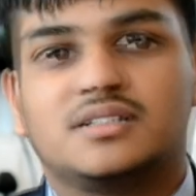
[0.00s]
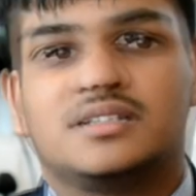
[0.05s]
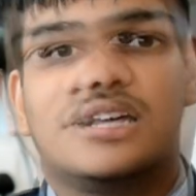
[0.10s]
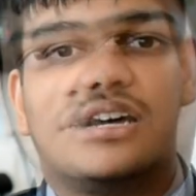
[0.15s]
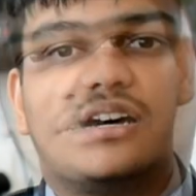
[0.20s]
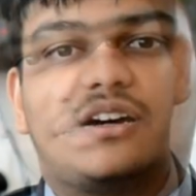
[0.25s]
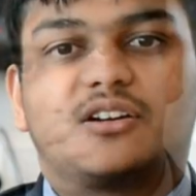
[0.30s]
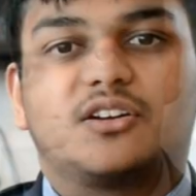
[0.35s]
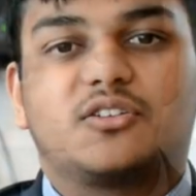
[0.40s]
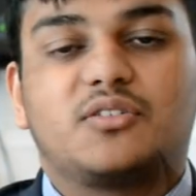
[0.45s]

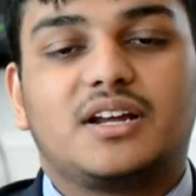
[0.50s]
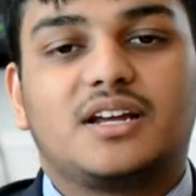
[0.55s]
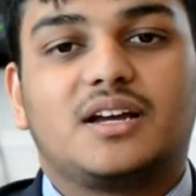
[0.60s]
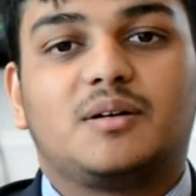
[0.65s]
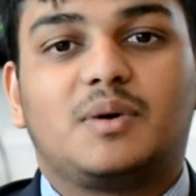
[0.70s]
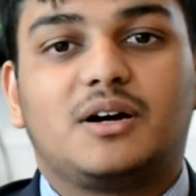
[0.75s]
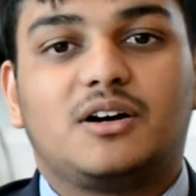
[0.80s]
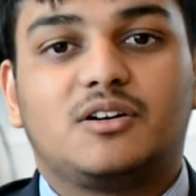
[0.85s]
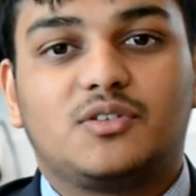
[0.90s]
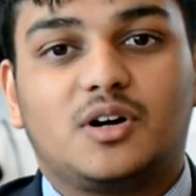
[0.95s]
There are a great
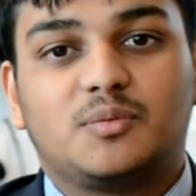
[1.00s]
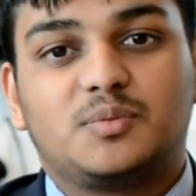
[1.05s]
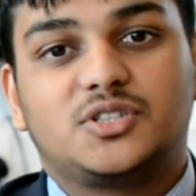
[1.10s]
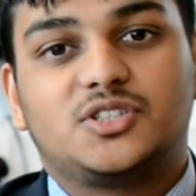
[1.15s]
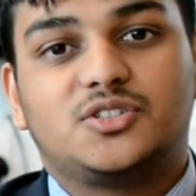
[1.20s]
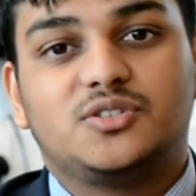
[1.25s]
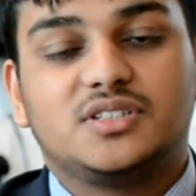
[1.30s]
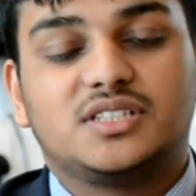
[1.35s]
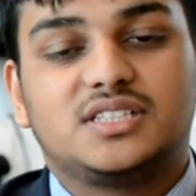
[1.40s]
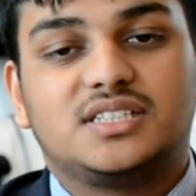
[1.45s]
amount of
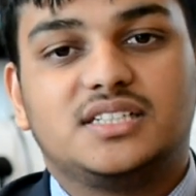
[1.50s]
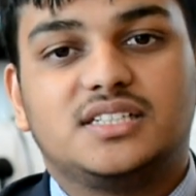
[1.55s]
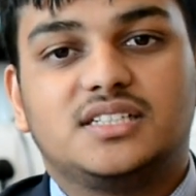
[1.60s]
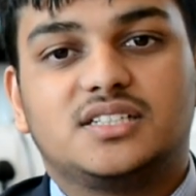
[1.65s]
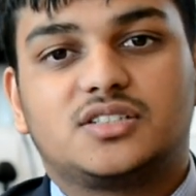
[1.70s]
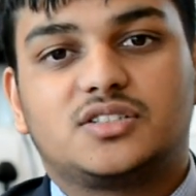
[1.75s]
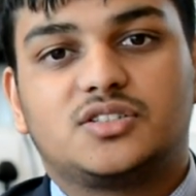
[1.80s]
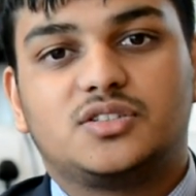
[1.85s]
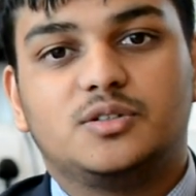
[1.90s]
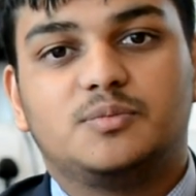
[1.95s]

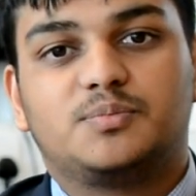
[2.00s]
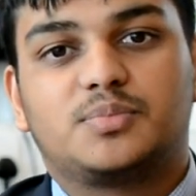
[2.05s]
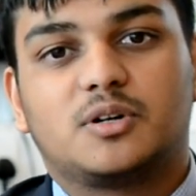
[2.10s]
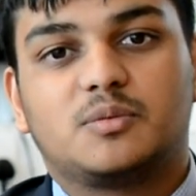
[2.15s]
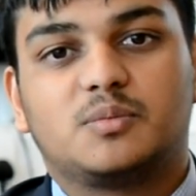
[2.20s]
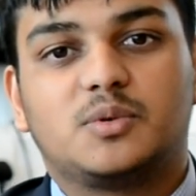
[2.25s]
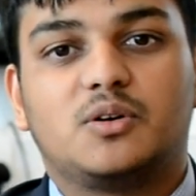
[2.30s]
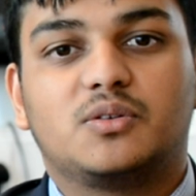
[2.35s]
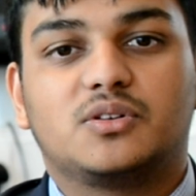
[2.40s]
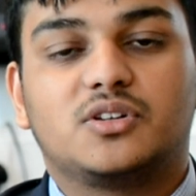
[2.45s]
opportunities to
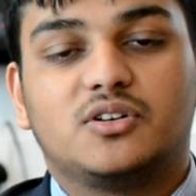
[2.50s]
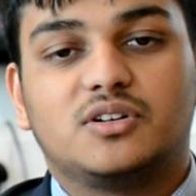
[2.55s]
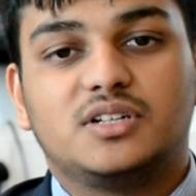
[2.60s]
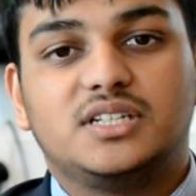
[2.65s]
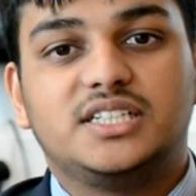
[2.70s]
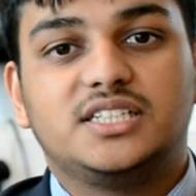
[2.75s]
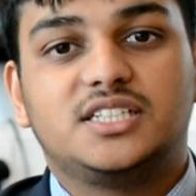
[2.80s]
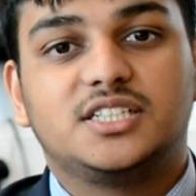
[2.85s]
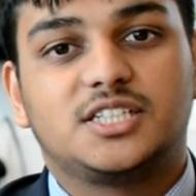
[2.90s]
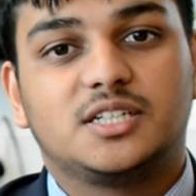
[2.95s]
promote your
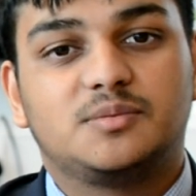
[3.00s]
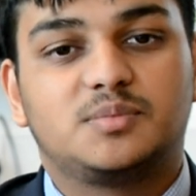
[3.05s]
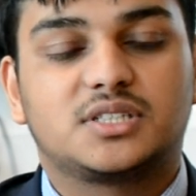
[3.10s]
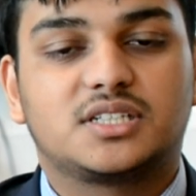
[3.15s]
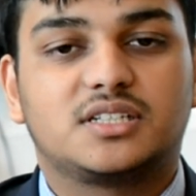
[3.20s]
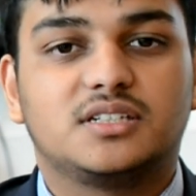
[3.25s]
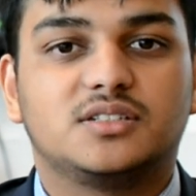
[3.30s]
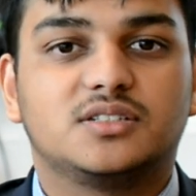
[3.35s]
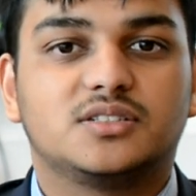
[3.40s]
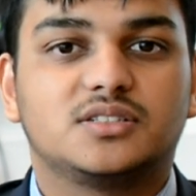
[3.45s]
leadership
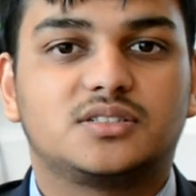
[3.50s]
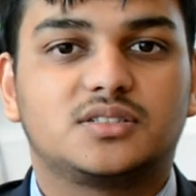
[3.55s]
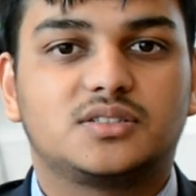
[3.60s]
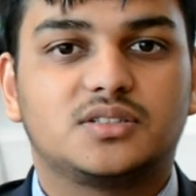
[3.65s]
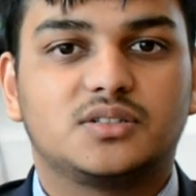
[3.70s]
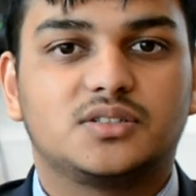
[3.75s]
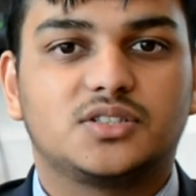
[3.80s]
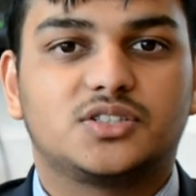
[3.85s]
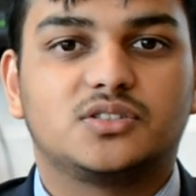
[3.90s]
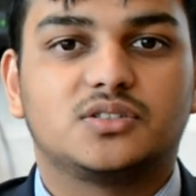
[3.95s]
skills,
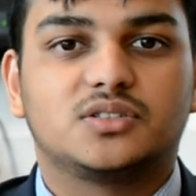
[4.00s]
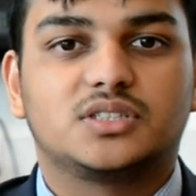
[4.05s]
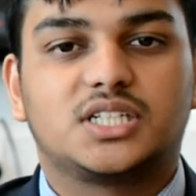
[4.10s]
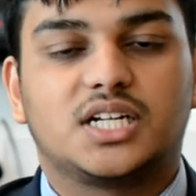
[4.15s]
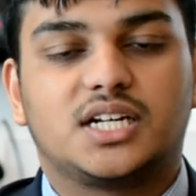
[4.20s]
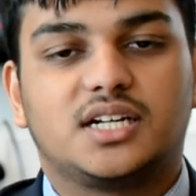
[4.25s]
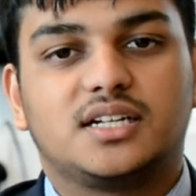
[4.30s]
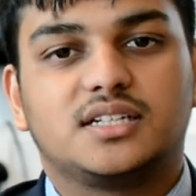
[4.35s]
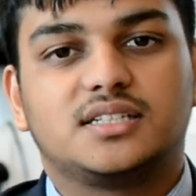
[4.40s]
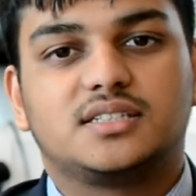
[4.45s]
such
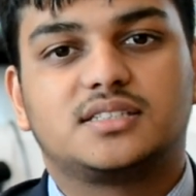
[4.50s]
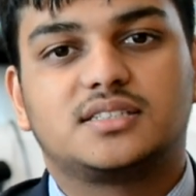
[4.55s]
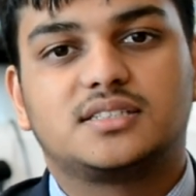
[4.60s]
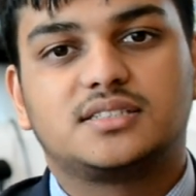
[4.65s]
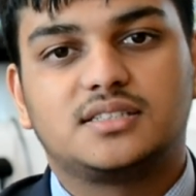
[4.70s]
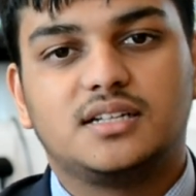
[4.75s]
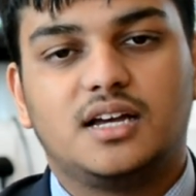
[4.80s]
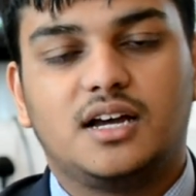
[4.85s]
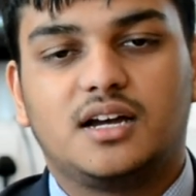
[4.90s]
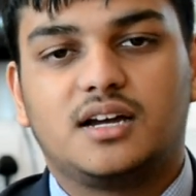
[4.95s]
as
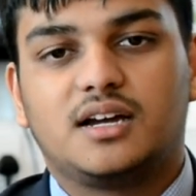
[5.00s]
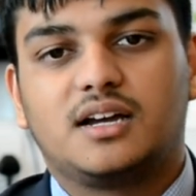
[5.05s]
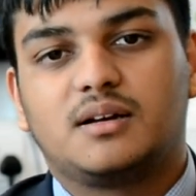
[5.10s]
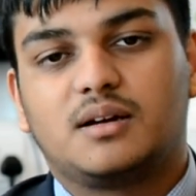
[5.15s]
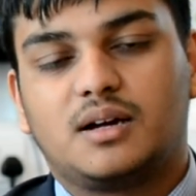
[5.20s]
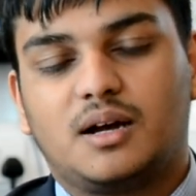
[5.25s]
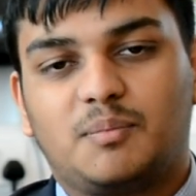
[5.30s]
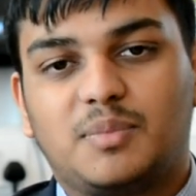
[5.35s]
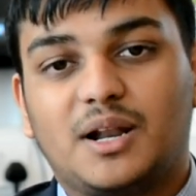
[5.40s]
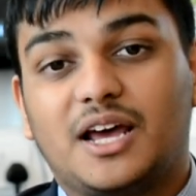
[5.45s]

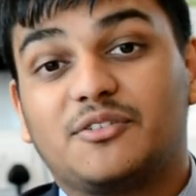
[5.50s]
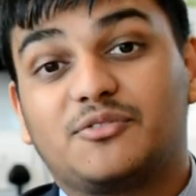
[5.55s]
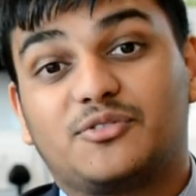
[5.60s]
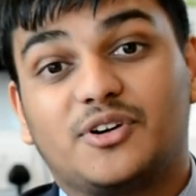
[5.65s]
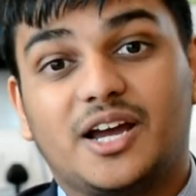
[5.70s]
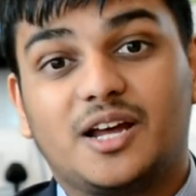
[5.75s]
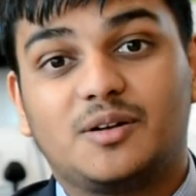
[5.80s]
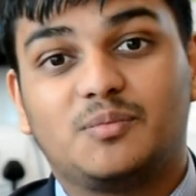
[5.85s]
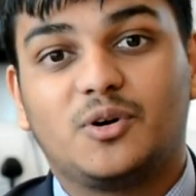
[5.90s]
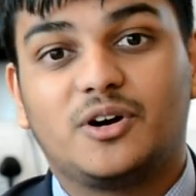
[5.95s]
applying for
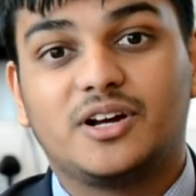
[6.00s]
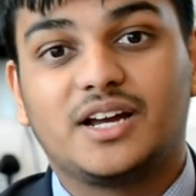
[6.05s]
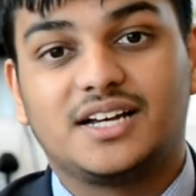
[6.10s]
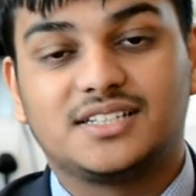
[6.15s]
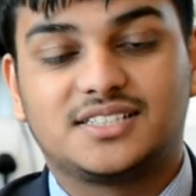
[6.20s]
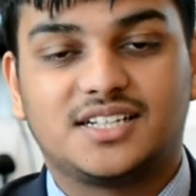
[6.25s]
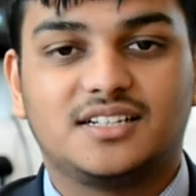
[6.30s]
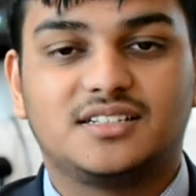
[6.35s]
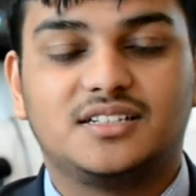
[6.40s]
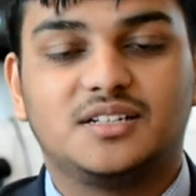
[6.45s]
Head Boy,
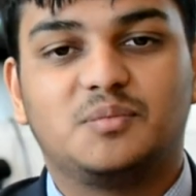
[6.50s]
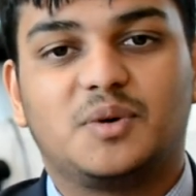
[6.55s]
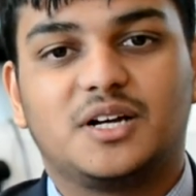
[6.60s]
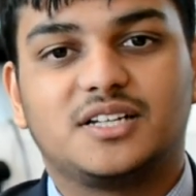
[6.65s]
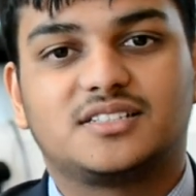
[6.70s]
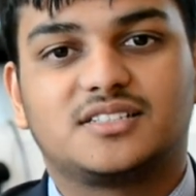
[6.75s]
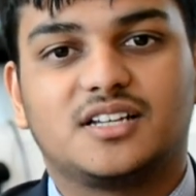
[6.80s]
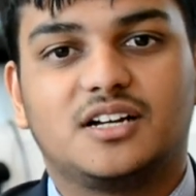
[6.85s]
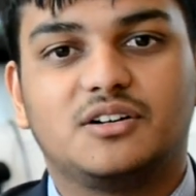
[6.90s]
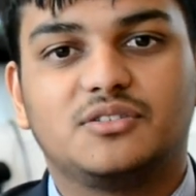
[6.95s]
as I did
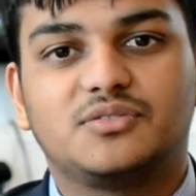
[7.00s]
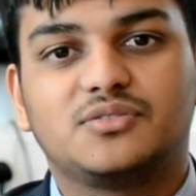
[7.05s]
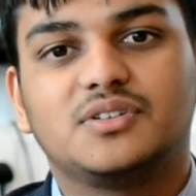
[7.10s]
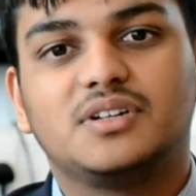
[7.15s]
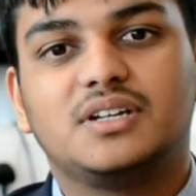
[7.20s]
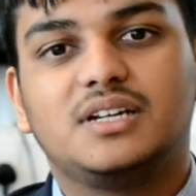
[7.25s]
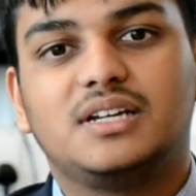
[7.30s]
myself,